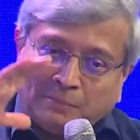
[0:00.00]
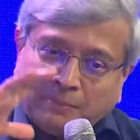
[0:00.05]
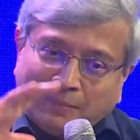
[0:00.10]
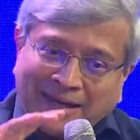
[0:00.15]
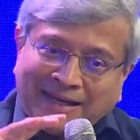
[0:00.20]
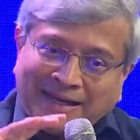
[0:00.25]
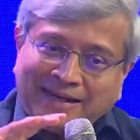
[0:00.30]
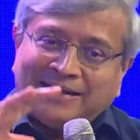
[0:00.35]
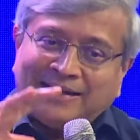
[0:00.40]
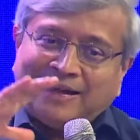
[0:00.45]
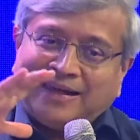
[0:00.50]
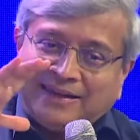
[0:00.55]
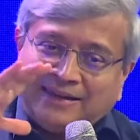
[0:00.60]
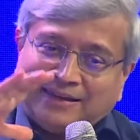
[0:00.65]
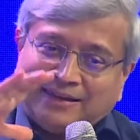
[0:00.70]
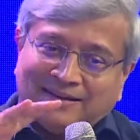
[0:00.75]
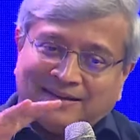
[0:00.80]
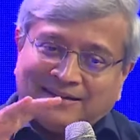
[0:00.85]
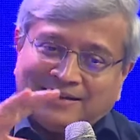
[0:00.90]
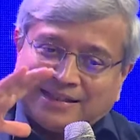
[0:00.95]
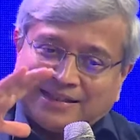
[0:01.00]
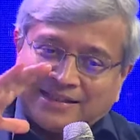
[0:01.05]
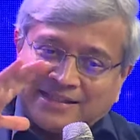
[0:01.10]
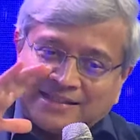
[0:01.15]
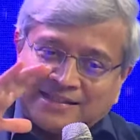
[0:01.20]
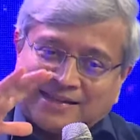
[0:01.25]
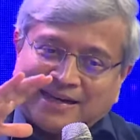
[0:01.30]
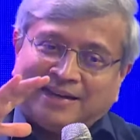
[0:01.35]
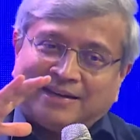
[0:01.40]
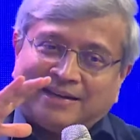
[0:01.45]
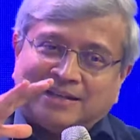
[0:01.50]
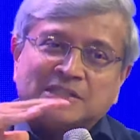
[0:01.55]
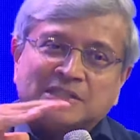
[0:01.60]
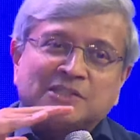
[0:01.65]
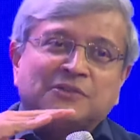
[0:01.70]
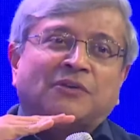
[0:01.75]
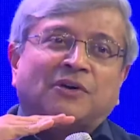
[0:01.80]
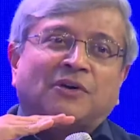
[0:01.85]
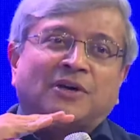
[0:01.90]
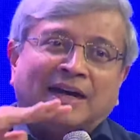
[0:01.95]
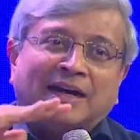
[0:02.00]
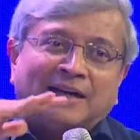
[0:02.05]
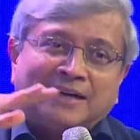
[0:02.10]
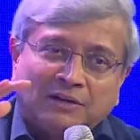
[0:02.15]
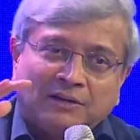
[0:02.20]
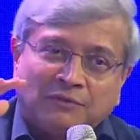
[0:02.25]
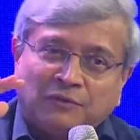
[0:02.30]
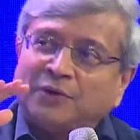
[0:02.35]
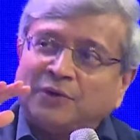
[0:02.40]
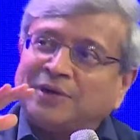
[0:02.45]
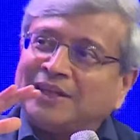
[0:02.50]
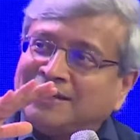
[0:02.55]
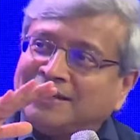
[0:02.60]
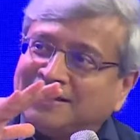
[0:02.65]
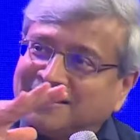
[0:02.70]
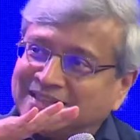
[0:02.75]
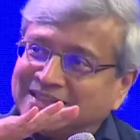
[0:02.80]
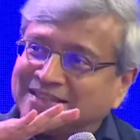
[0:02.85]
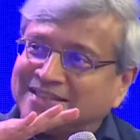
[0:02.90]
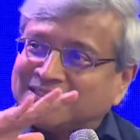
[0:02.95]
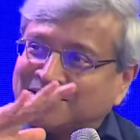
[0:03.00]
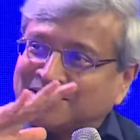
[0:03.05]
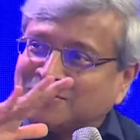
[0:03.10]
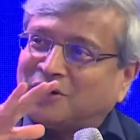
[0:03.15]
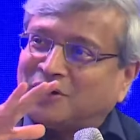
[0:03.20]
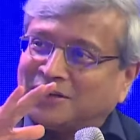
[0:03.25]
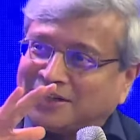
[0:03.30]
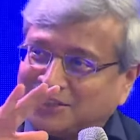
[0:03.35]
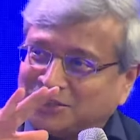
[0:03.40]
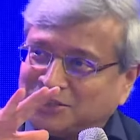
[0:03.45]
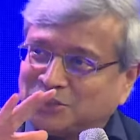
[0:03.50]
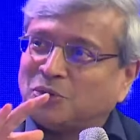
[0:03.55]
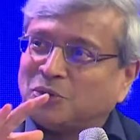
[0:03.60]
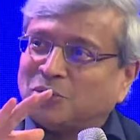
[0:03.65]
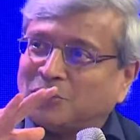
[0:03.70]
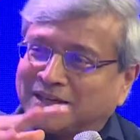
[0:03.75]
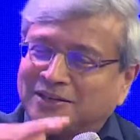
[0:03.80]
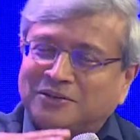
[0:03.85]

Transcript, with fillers: maintain its status for 114 years is not a joke.